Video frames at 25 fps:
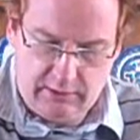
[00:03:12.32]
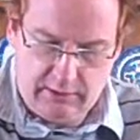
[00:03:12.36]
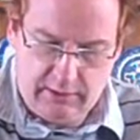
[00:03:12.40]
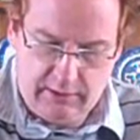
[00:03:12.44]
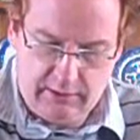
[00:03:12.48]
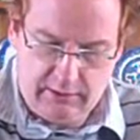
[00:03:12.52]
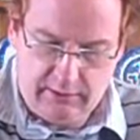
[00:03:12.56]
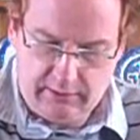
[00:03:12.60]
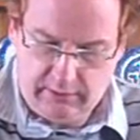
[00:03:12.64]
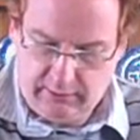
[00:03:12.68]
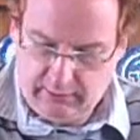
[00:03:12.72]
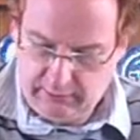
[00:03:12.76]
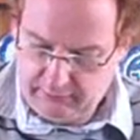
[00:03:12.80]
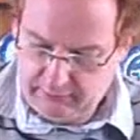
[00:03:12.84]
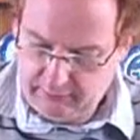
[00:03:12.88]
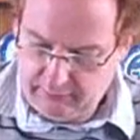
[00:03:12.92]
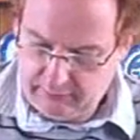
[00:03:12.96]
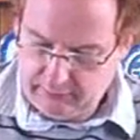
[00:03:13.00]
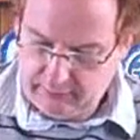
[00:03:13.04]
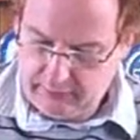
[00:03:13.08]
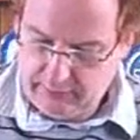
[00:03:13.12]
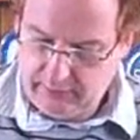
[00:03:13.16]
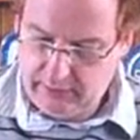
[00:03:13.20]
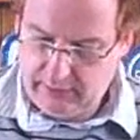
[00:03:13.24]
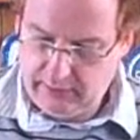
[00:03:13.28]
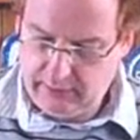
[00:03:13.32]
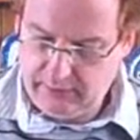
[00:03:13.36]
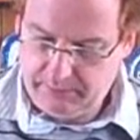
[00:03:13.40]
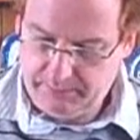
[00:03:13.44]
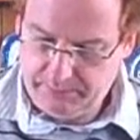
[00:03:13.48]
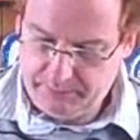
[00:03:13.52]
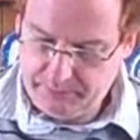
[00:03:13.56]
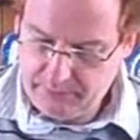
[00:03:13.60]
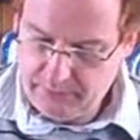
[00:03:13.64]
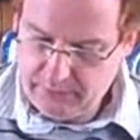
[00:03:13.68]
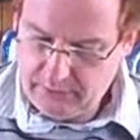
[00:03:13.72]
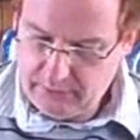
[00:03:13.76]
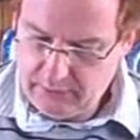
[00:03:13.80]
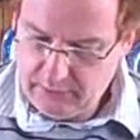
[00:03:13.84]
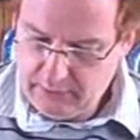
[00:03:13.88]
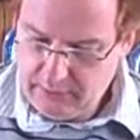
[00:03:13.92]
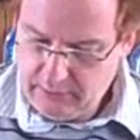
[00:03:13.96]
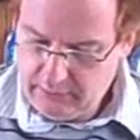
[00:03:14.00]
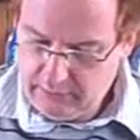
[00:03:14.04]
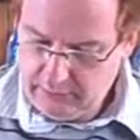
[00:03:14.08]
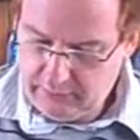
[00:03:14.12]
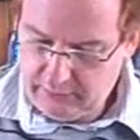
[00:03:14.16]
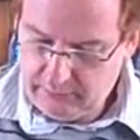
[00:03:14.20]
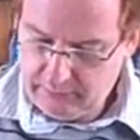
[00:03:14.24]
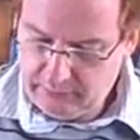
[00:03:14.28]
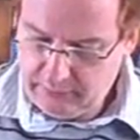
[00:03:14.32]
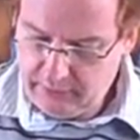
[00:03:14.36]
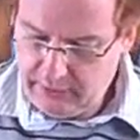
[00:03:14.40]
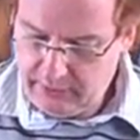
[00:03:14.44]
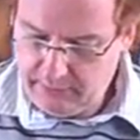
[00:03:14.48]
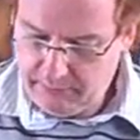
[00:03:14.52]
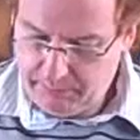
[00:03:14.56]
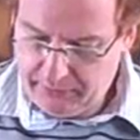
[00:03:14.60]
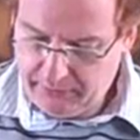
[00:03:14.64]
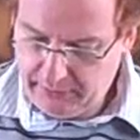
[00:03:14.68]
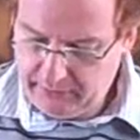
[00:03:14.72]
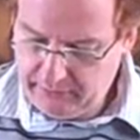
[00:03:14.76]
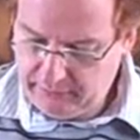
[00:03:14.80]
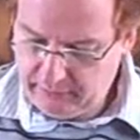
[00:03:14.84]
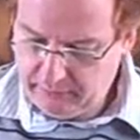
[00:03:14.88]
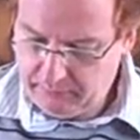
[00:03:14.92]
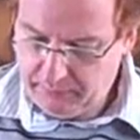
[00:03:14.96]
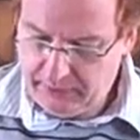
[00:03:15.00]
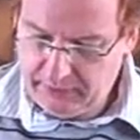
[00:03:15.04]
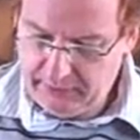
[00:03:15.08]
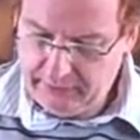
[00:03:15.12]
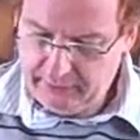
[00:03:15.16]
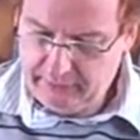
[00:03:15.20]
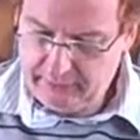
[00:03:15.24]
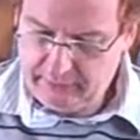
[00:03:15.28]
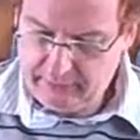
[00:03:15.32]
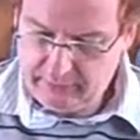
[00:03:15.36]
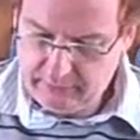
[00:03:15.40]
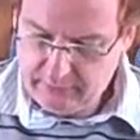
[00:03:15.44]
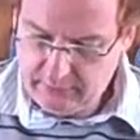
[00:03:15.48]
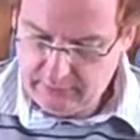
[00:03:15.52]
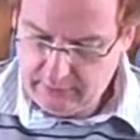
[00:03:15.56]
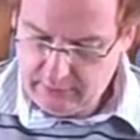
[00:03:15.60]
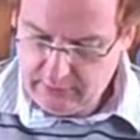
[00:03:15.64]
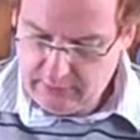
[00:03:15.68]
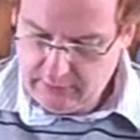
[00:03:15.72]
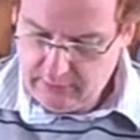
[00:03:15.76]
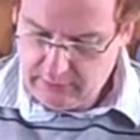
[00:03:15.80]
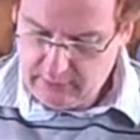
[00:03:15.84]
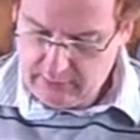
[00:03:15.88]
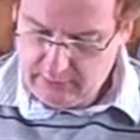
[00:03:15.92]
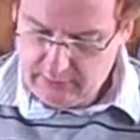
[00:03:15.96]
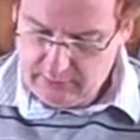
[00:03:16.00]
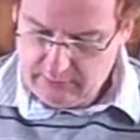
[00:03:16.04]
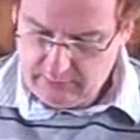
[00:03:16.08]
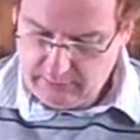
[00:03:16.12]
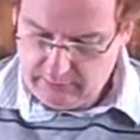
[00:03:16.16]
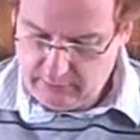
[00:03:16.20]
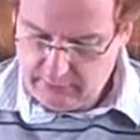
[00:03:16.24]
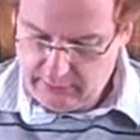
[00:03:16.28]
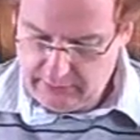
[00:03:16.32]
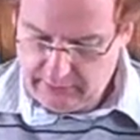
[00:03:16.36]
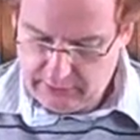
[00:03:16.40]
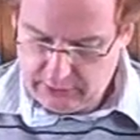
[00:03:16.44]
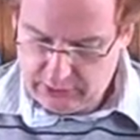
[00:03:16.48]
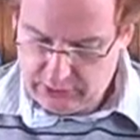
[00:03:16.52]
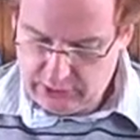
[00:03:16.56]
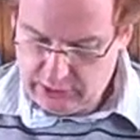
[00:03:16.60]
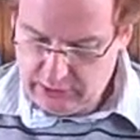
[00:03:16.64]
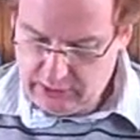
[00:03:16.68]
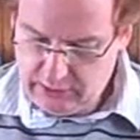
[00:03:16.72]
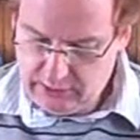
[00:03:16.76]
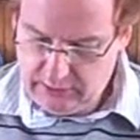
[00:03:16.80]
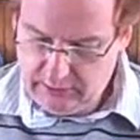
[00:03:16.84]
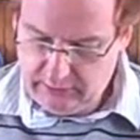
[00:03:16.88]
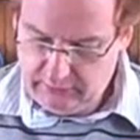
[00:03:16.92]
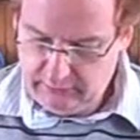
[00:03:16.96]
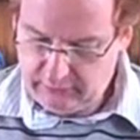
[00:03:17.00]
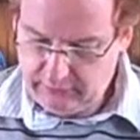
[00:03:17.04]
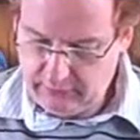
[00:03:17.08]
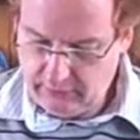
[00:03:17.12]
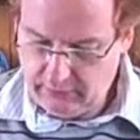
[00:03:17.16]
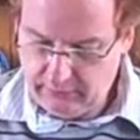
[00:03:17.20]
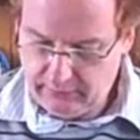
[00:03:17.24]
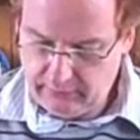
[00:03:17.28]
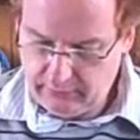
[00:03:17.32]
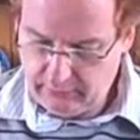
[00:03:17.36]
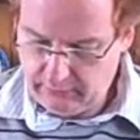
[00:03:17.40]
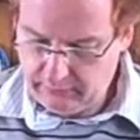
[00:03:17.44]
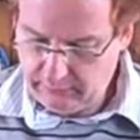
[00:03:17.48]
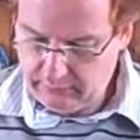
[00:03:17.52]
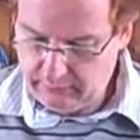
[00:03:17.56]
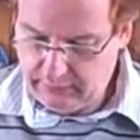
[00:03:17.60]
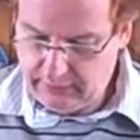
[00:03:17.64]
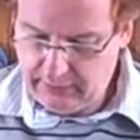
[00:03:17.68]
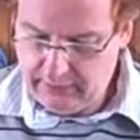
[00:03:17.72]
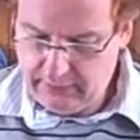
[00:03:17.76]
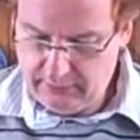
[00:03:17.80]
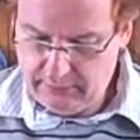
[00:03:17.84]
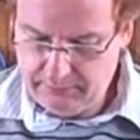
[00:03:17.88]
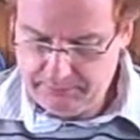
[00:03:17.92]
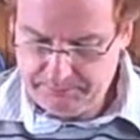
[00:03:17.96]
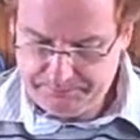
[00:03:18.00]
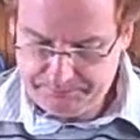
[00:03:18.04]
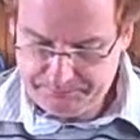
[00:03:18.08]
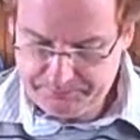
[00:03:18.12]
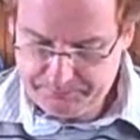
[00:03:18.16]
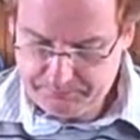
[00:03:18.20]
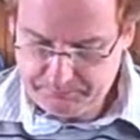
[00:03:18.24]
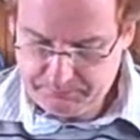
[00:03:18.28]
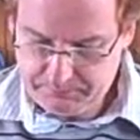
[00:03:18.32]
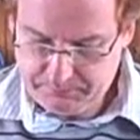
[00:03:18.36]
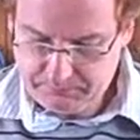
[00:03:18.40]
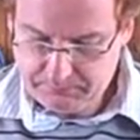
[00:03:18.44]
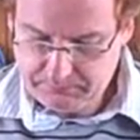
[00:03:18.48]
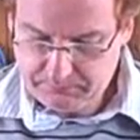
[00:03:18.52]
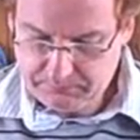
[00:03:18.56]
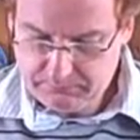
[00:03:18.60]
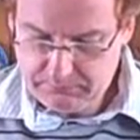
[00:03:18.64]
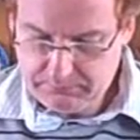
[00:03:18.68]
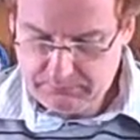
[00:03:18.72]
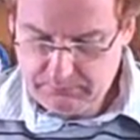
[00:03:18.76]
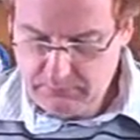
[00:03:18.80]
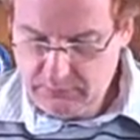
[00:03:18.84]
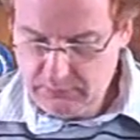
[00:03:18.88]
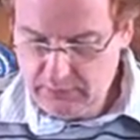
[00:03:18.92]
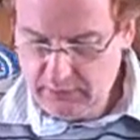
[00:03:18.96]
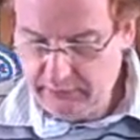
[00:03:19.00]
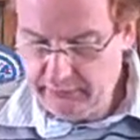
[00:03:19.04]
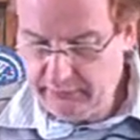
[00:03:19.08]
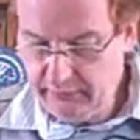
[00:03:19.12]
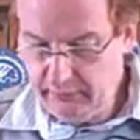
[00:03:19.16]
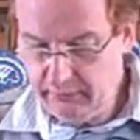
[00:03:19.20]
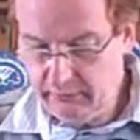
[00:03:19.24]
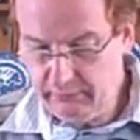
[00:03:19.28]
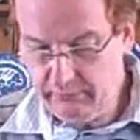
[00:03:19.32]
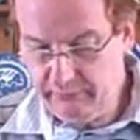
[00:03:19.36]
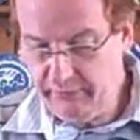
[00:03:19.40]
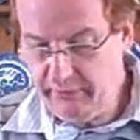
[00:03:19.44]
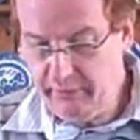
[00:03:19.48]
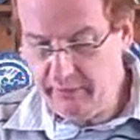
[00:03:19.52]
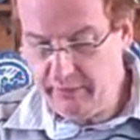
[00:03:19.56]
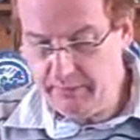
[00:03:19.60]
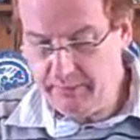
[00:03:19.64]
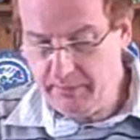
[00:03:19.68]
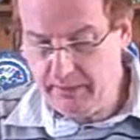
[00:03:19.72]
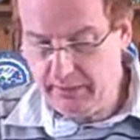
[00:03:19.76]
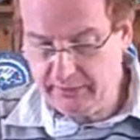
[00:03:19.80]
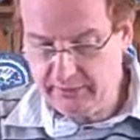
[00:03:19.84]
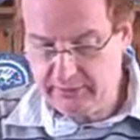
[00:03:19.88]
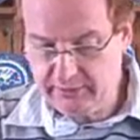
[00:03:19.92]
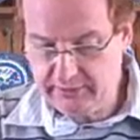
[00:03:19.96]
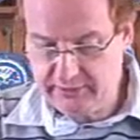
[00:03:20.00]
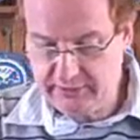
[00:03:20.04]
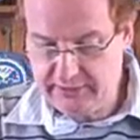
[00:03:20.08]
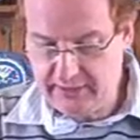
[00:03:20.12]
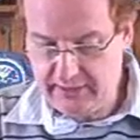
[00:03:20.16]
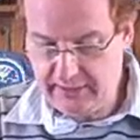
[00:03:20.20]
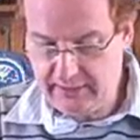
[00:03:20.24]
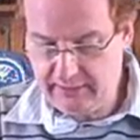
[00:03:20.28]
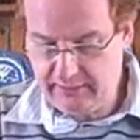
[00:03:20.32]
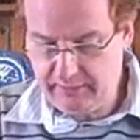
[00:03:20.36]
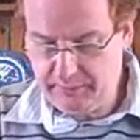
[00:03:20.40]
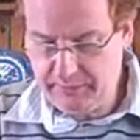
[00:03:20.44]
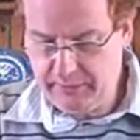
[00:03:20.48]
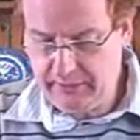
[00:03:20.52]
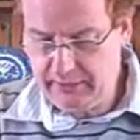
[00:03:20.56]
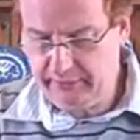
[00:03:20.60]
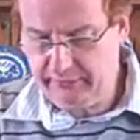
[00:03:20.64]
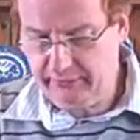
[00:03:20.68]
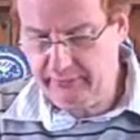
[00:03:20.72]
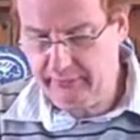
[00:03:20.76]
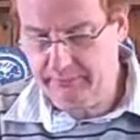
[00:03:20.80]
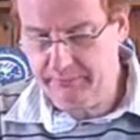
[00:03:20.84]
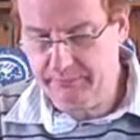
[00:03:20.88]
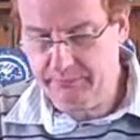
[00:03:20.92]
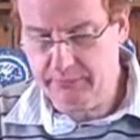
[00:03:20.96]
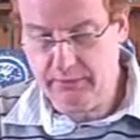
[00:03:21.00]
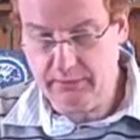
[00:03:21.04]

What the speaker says: get this on here. So we've got our pizza base, we've got our cheese going on now. So very much a standard pizza.